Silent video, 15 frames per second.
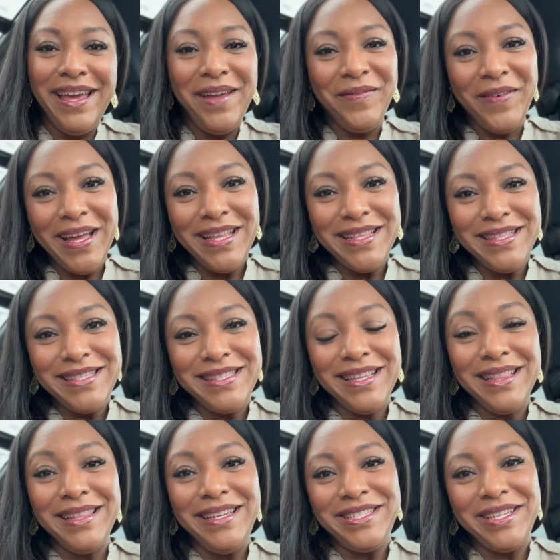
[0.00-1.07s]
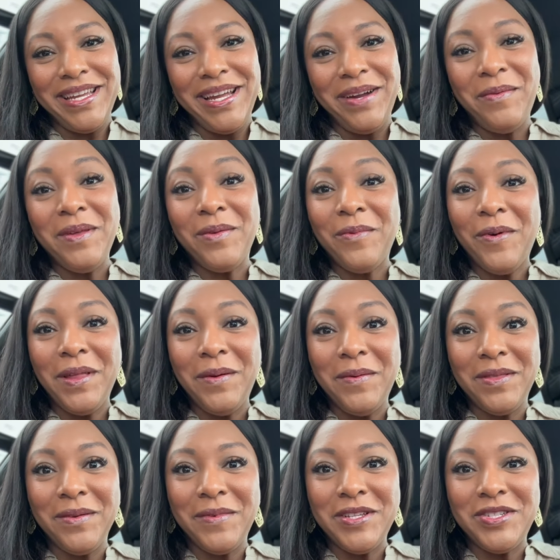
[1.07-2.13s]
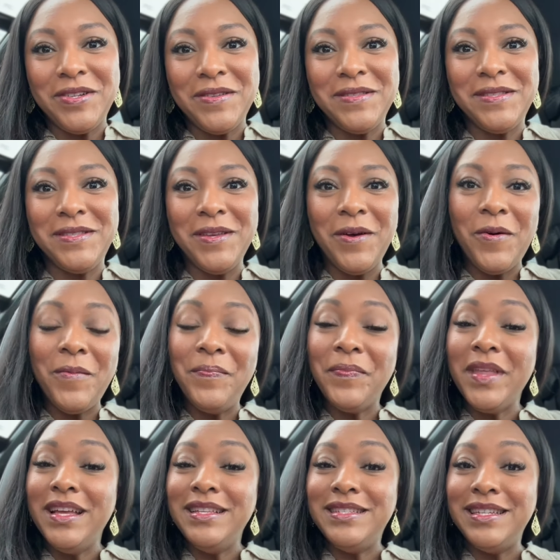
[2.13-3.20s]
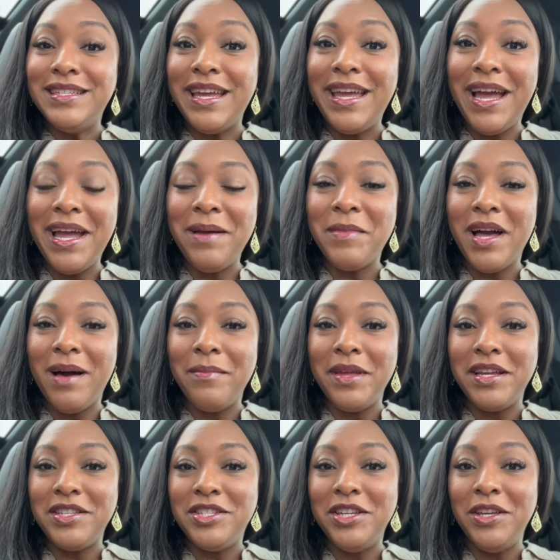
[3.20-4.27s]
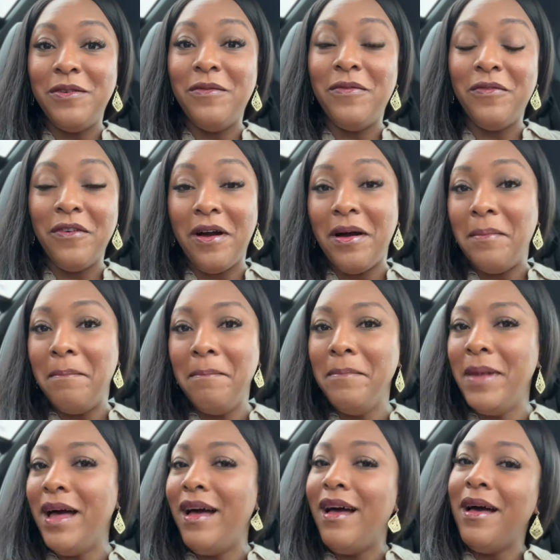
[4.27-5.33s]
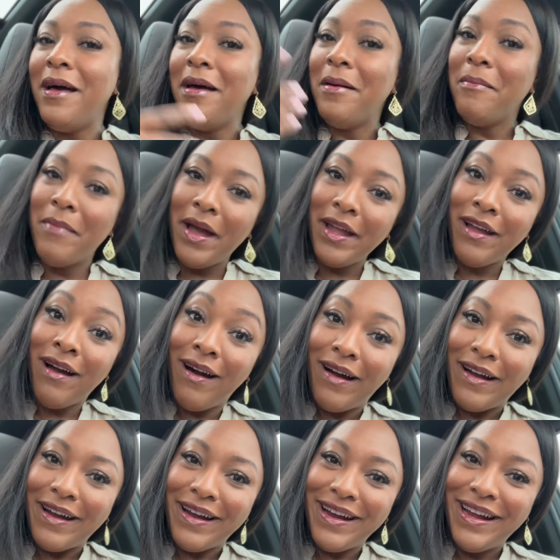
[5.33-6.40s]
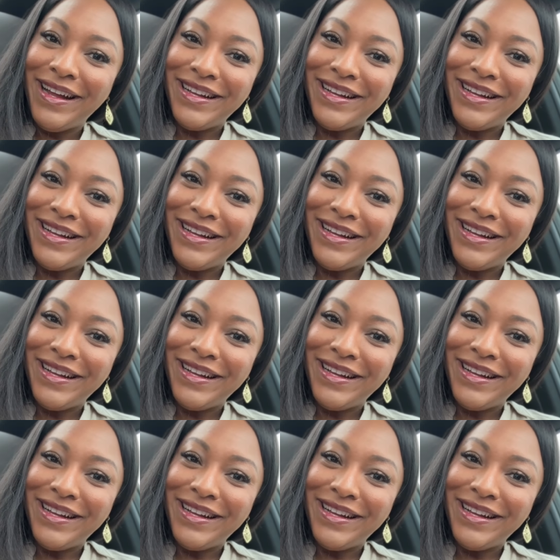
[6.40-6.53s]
friends, Leisha here with Rolling with the Richards. So today I am coming to you from my car.